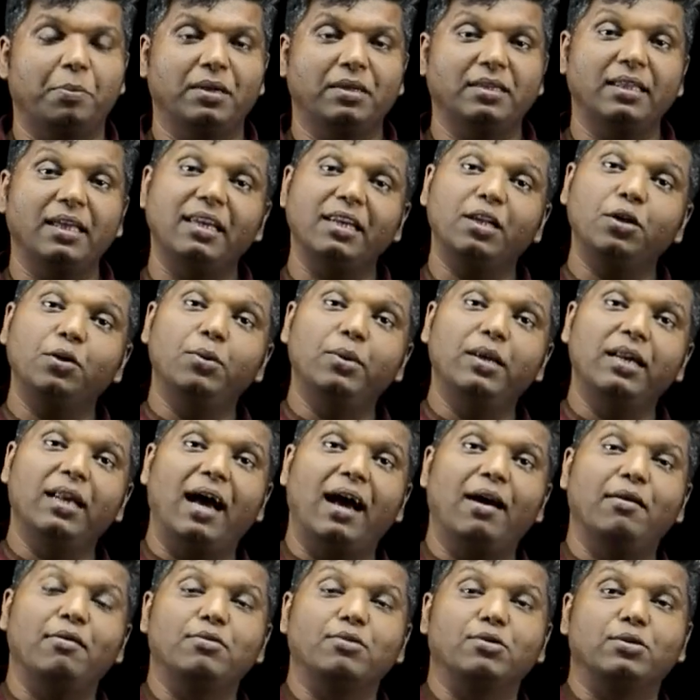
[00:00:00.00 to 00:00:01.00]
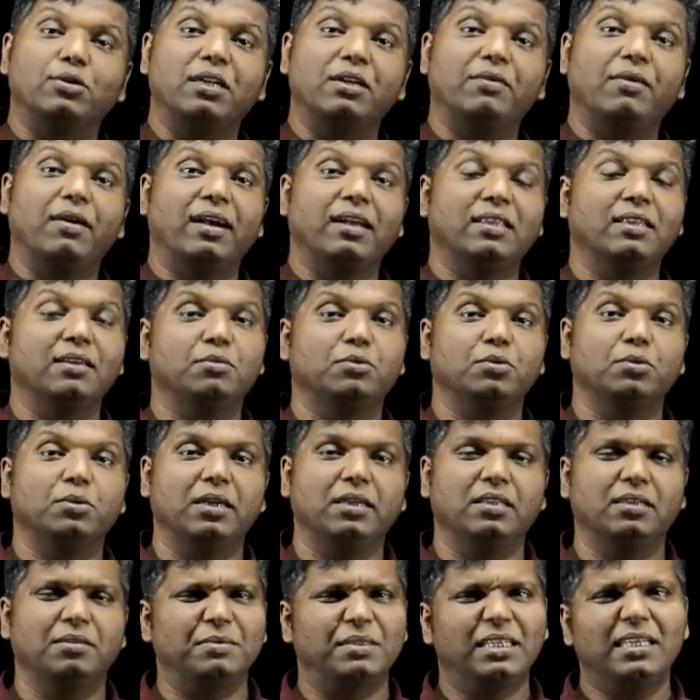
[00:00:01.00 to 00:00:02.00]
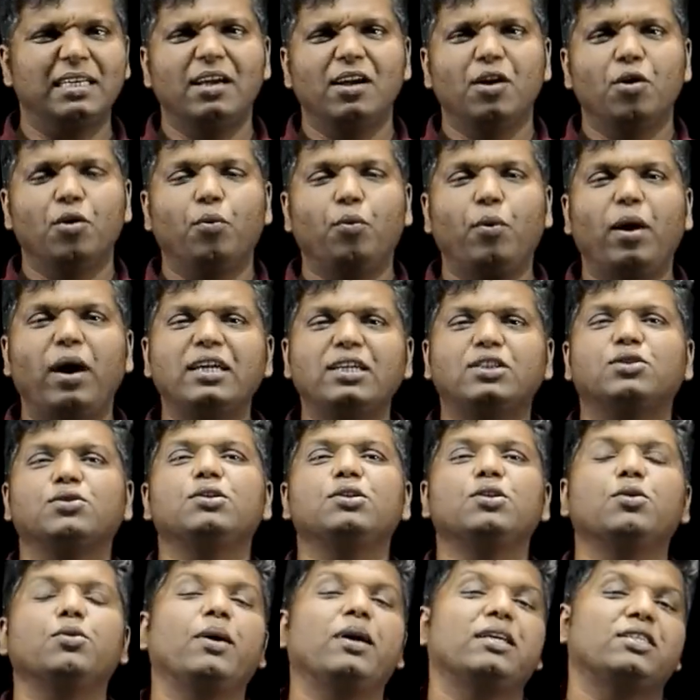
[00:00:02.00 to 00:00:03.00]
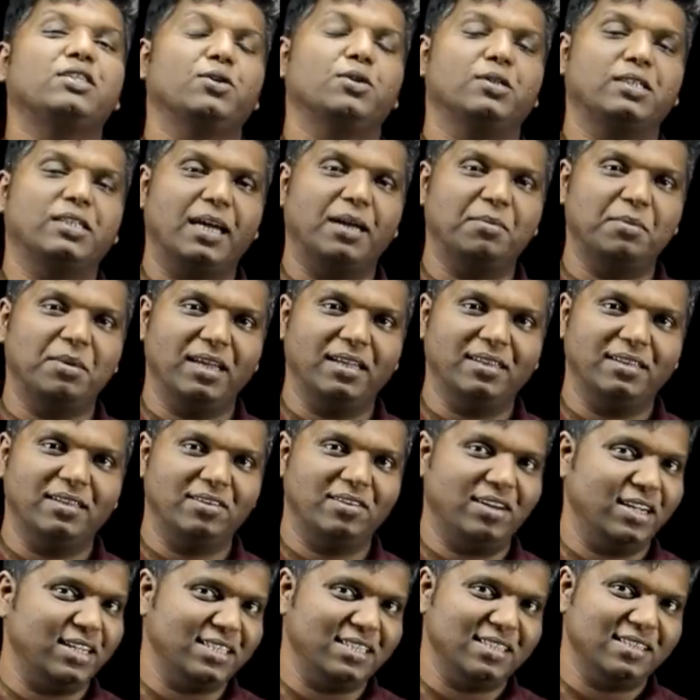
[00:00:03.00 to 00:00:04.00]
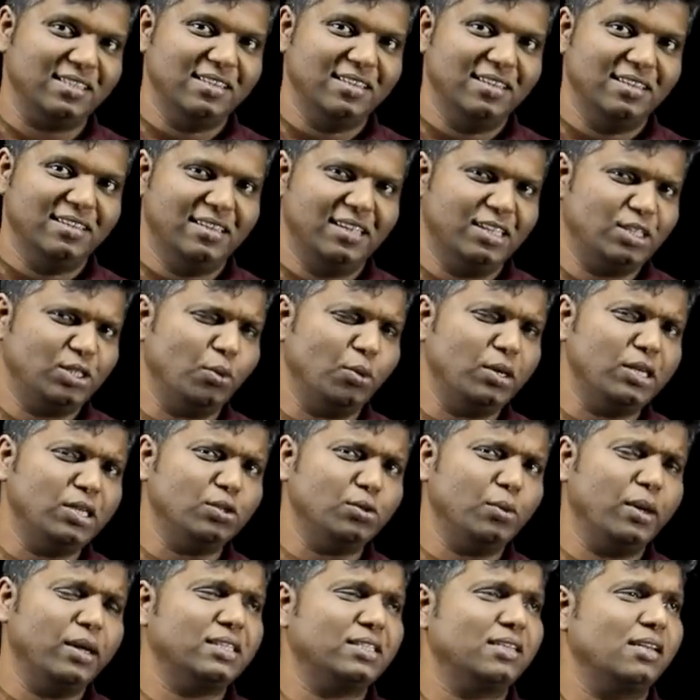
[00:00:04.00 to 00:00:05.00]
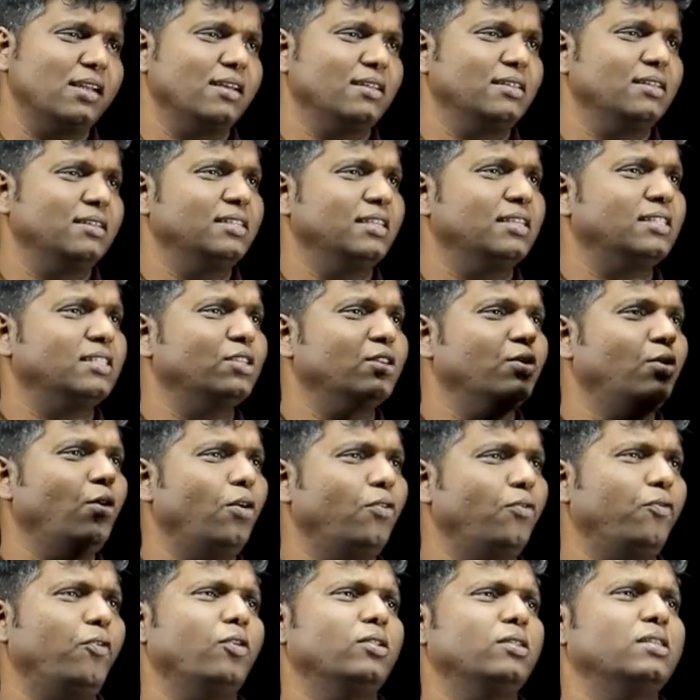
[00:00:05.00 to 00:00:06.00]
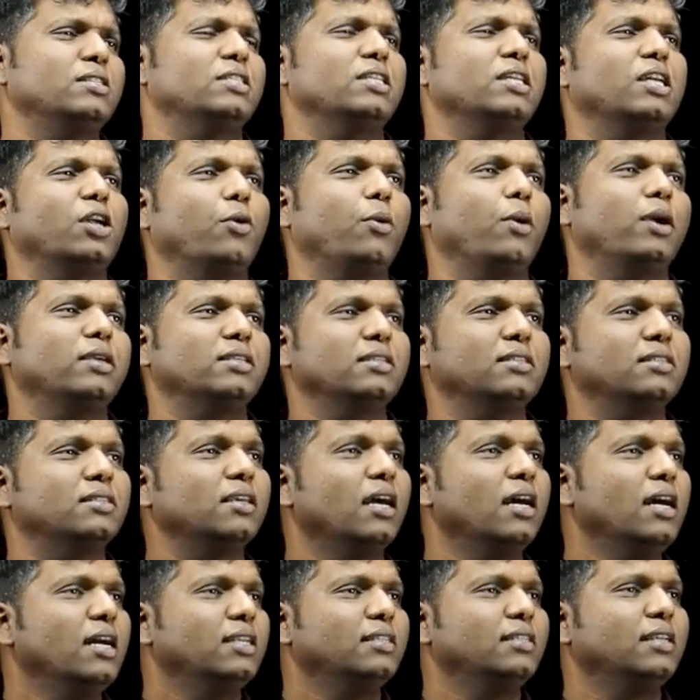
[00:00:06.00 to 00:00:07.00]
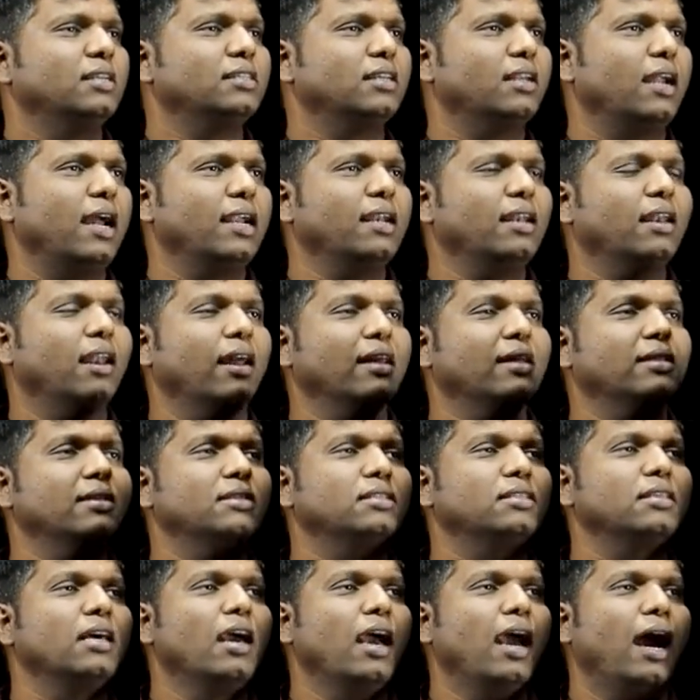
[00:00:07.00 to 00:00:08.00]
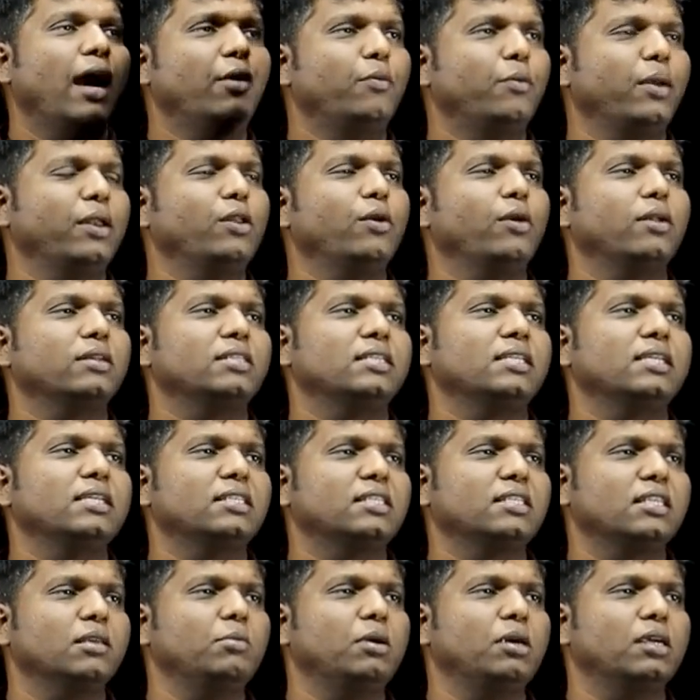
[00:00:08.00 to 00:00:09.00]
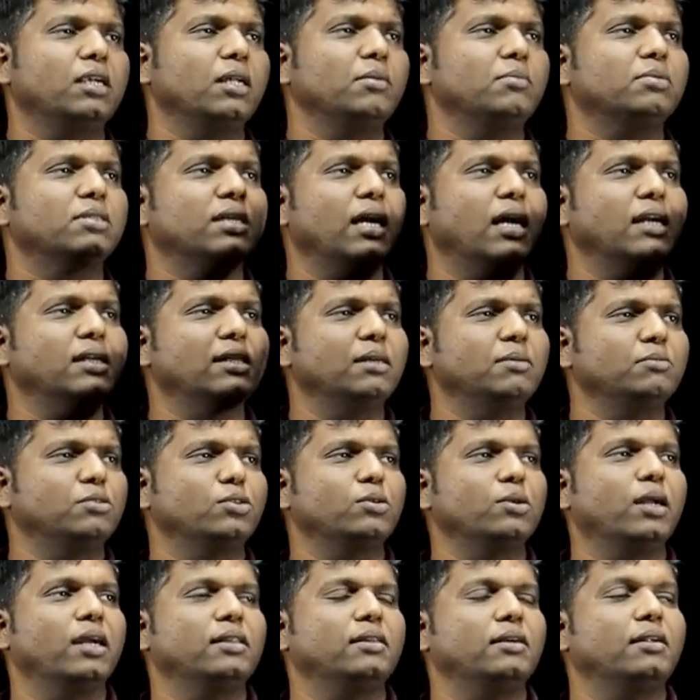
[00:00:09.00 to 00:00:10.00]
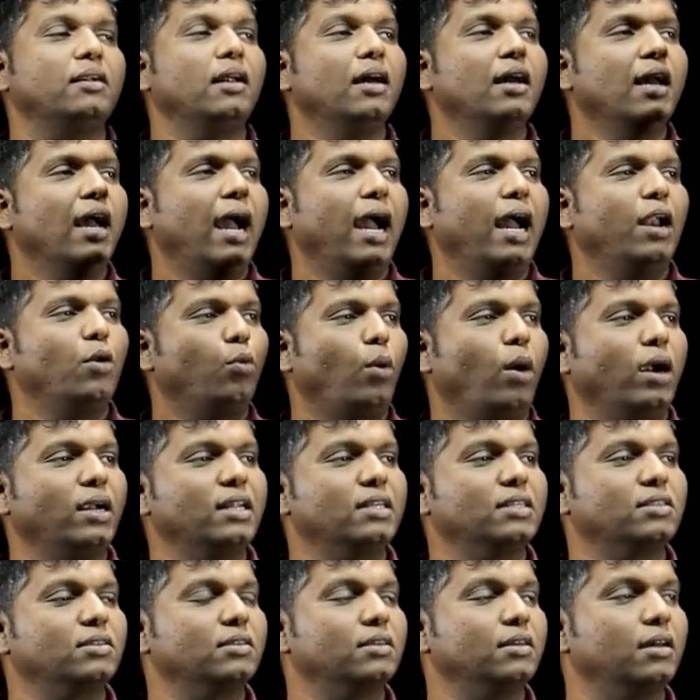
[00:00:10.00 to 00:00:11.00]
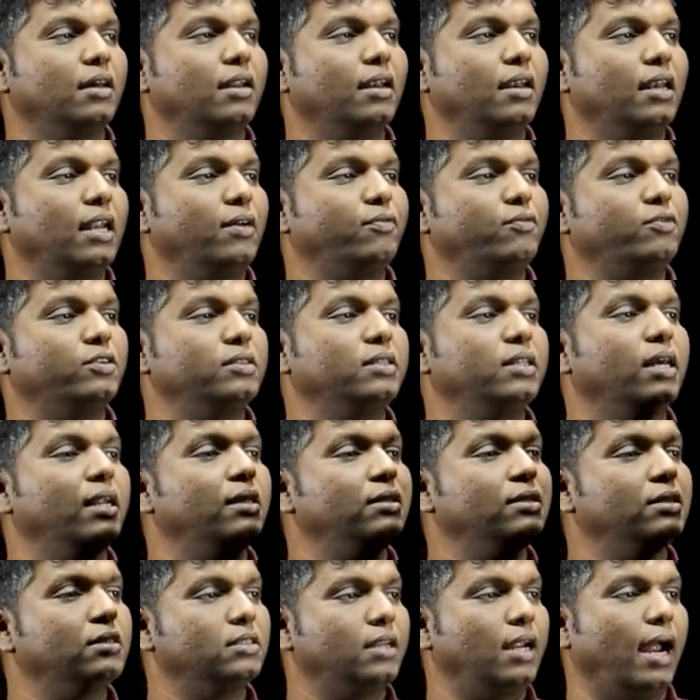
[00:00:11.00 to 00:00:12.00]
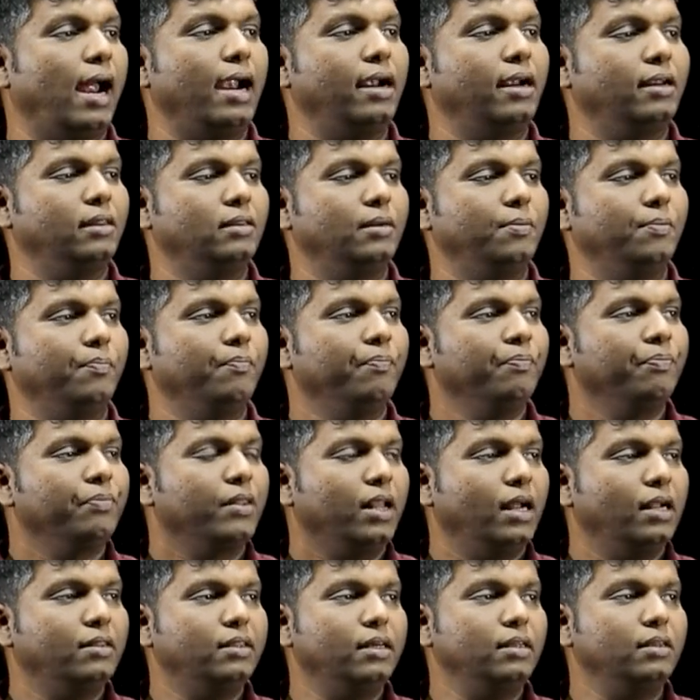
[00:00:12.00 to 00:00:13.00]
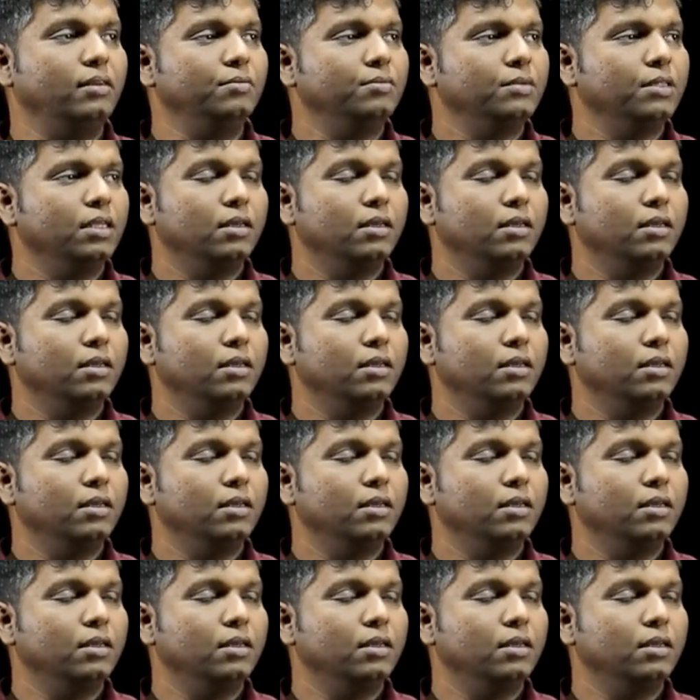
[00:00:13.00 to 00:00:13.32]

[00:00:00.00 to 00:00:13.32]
But then you will have to divide them together. Why should you waste your time like that, right? There's no need to waste like this. Just go for these equations, just write like this, and when you are seeing similar terms, cut them together, and what is left there, just add them. And then